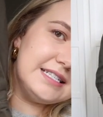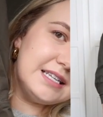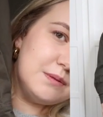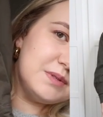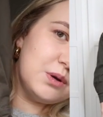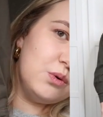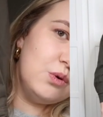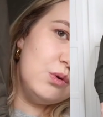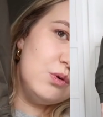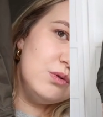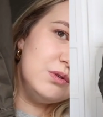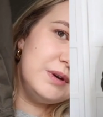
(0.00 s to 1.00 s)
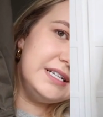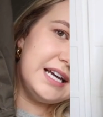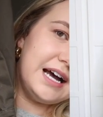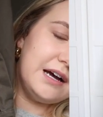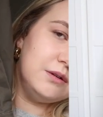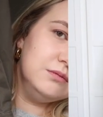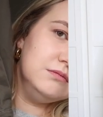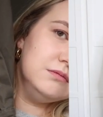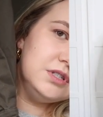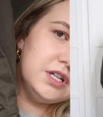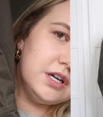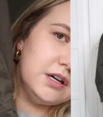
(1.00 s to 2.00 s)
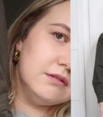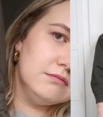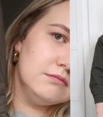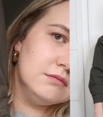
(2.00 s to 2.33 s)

It zips all the way down to